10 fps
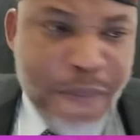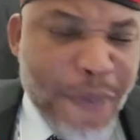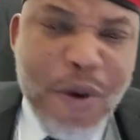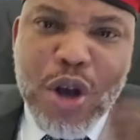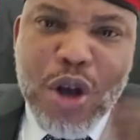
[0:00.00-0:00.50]

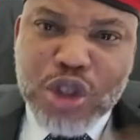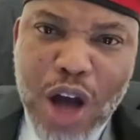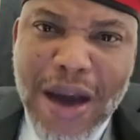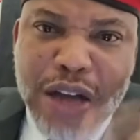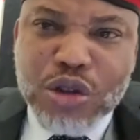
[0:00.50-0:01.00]
People must
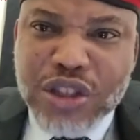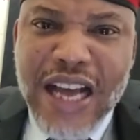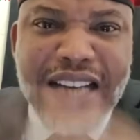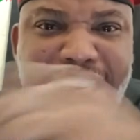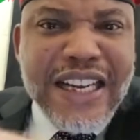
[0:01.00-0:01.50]
come out to
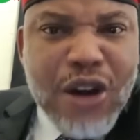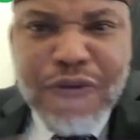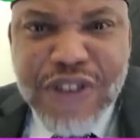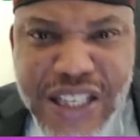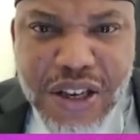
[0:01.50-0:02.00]
say that
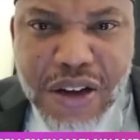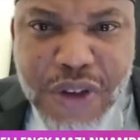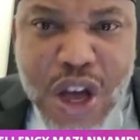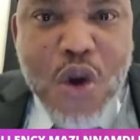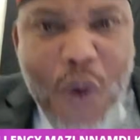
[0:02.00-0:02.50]
enough is
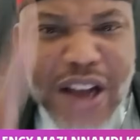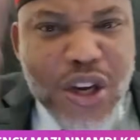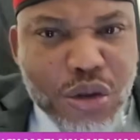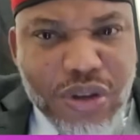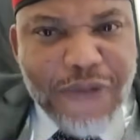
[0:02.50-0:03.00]
enough.
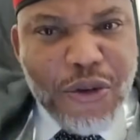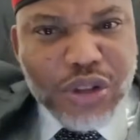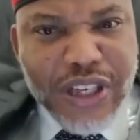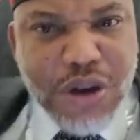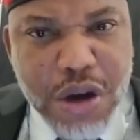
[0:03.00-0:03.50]
When you
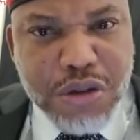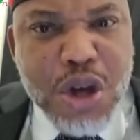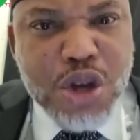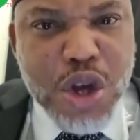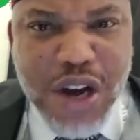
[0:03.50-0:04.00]
travel to the
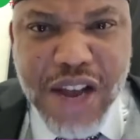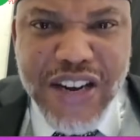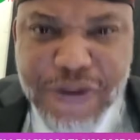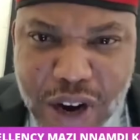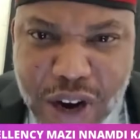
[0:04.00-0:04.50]
north, do you
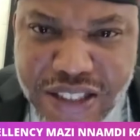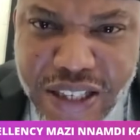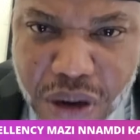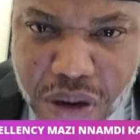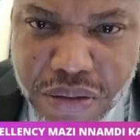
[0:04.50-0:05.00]
live in the
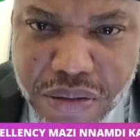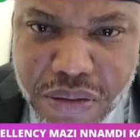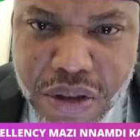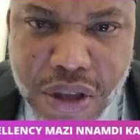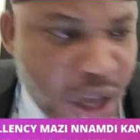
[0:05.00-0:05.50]
forest in the north?